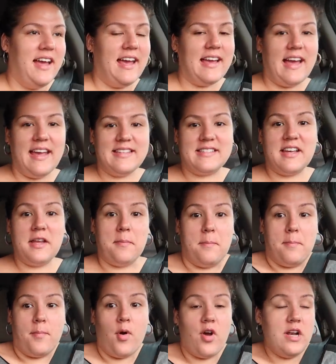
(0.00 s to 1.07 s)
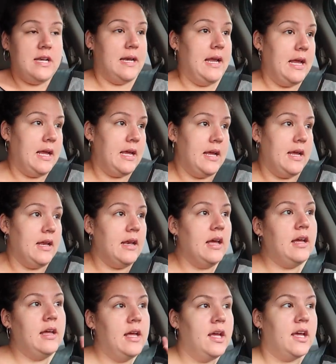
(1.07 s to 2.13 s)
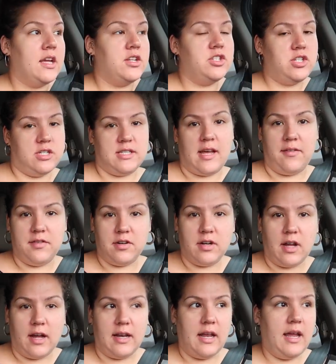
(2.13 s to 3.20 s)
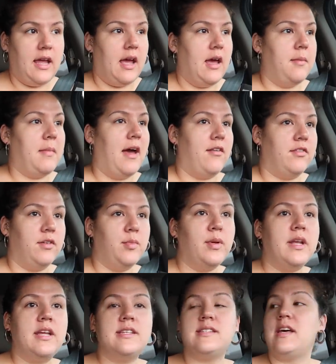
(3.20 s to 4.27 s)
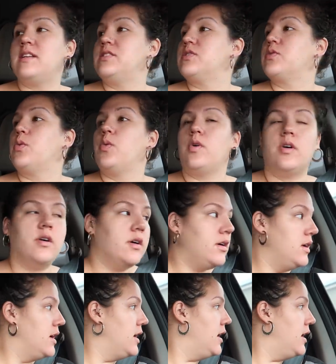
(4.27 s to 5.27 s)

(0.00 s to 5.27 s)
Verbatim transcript: Hey guys, good morning. It's just after 9 a.m. Everybody's at school.